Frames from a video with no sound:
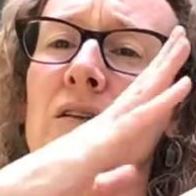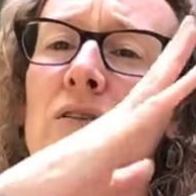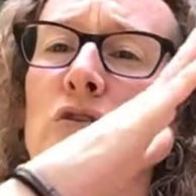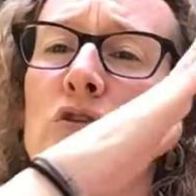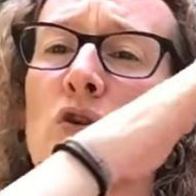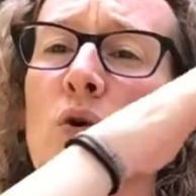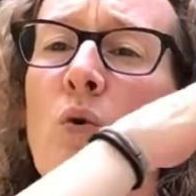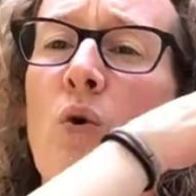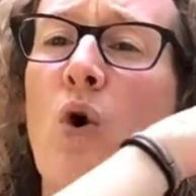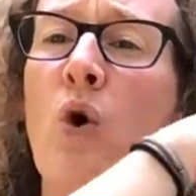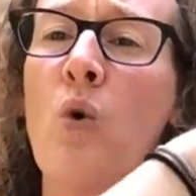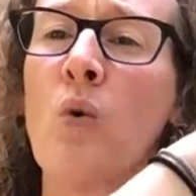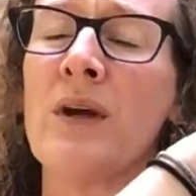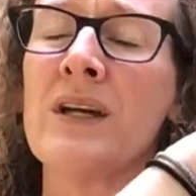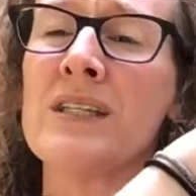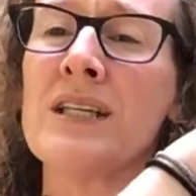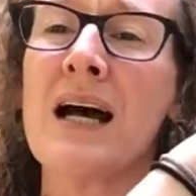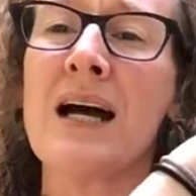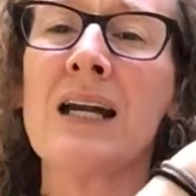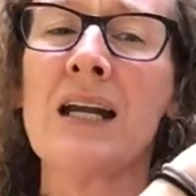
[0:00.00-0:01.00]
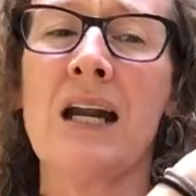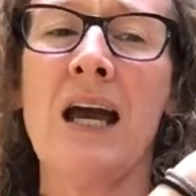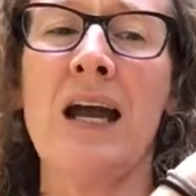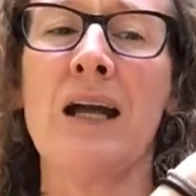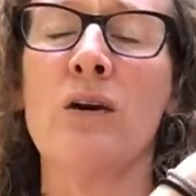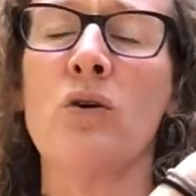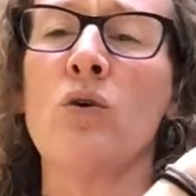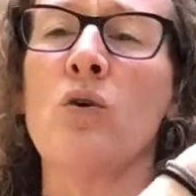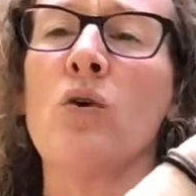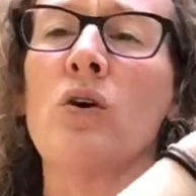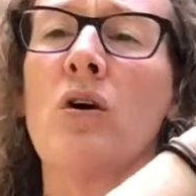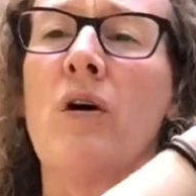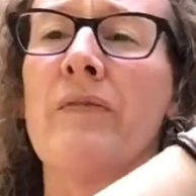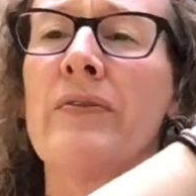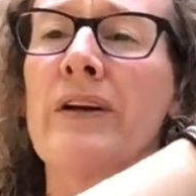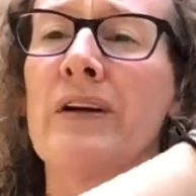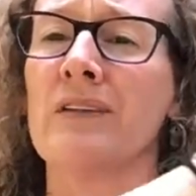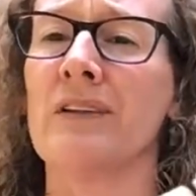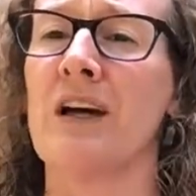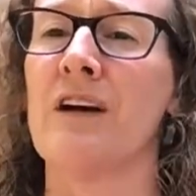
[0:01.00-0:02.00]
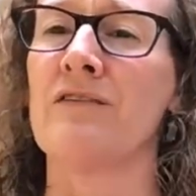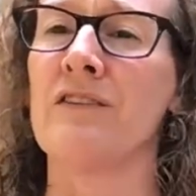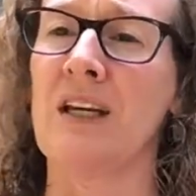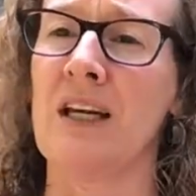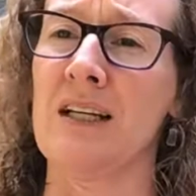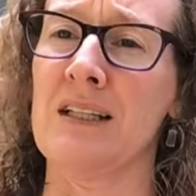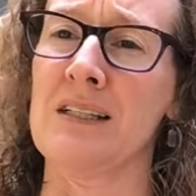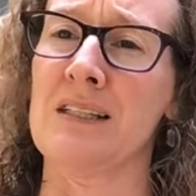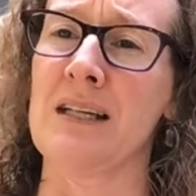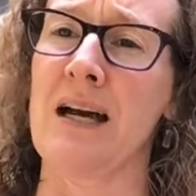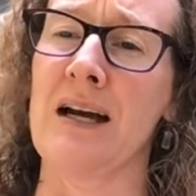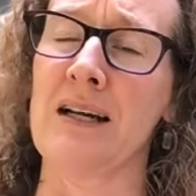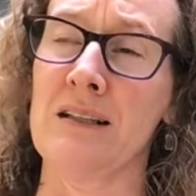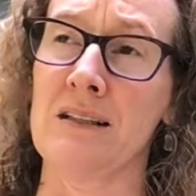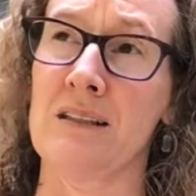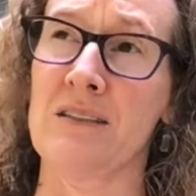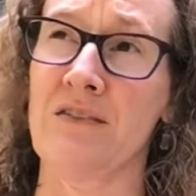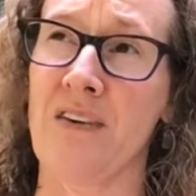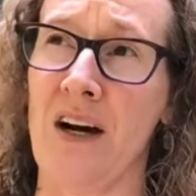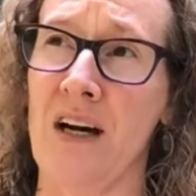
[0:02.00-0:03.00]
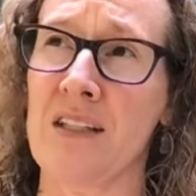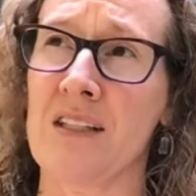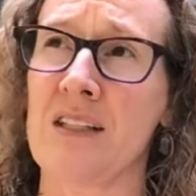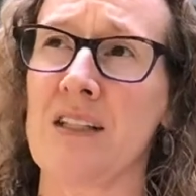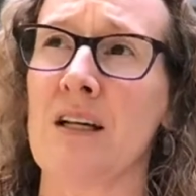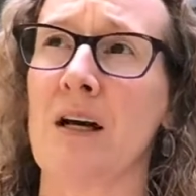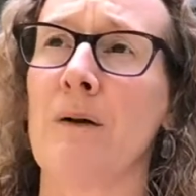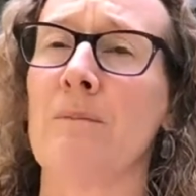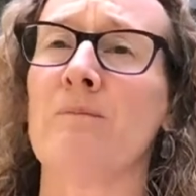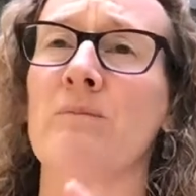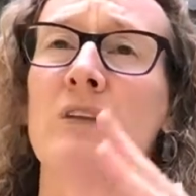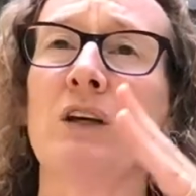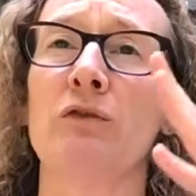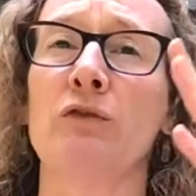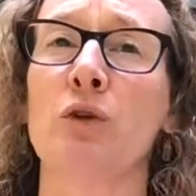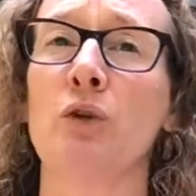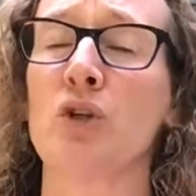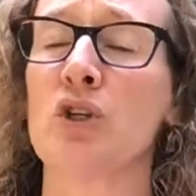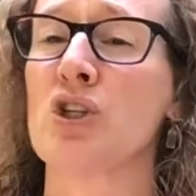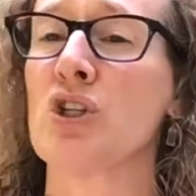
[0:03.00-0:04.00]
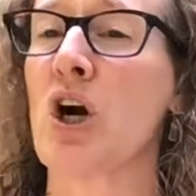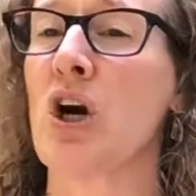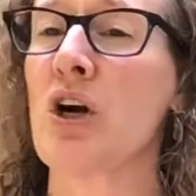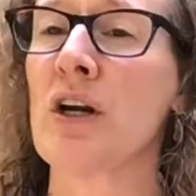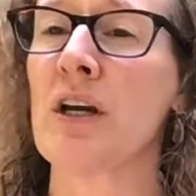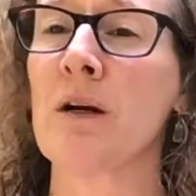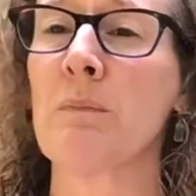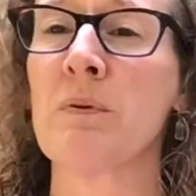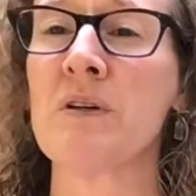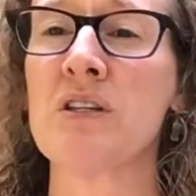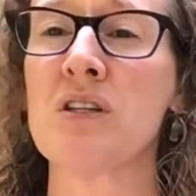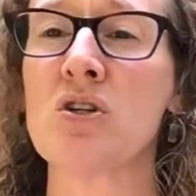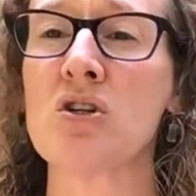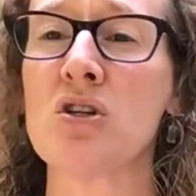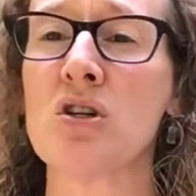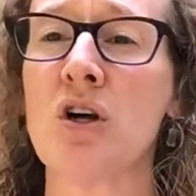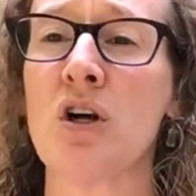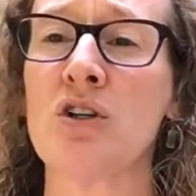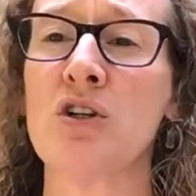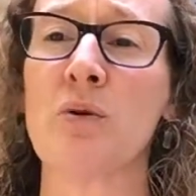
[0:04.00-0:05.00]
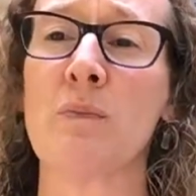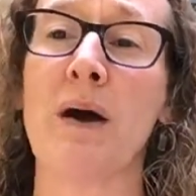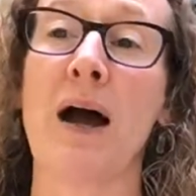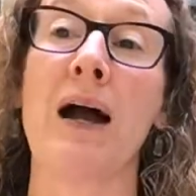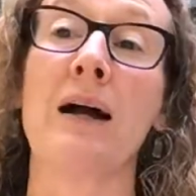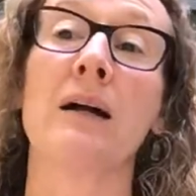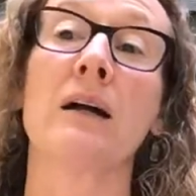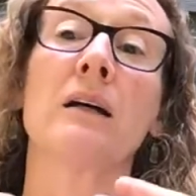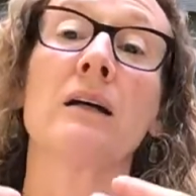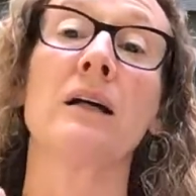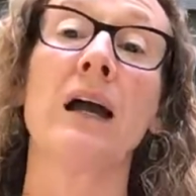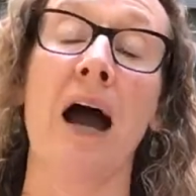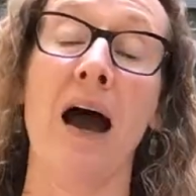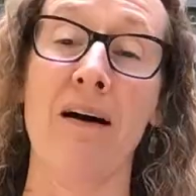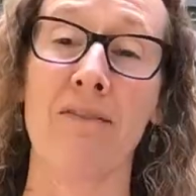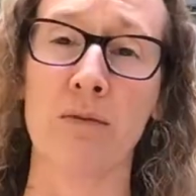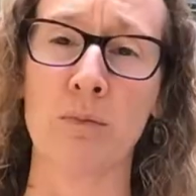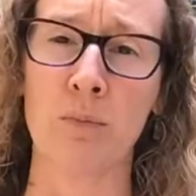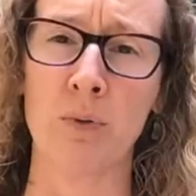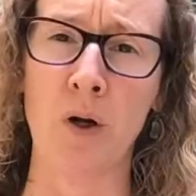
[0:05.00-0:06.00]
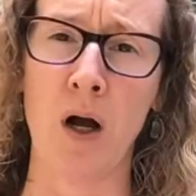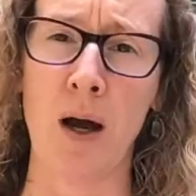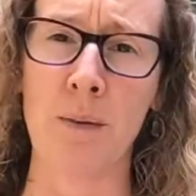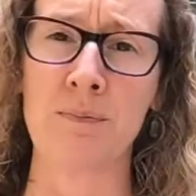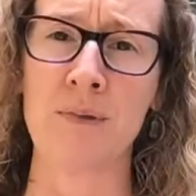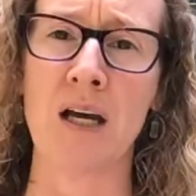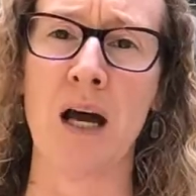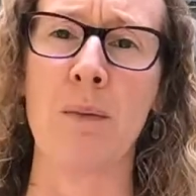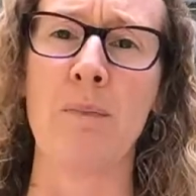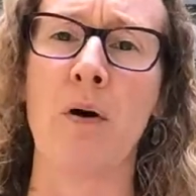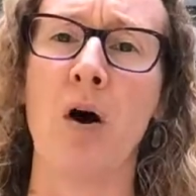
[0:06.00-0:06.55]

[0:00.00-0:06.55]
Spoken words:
So always at an angle or on their left hand side in Savasana. If you're starting a position on your back, have them propped up.